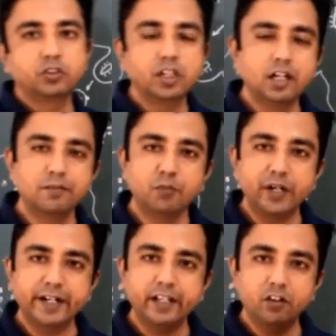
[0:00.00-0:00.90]
to the
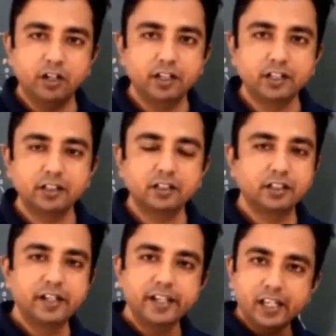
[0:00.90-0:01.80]
lymphatic organ,
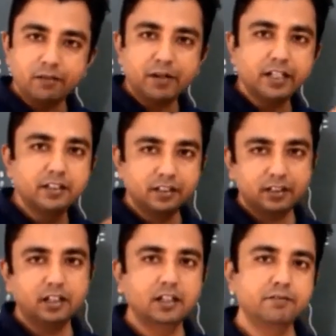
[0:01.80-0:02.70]
nearby
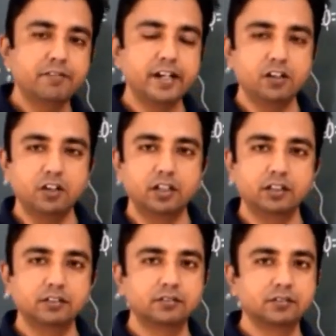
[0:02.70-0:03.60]
lymphatic organ,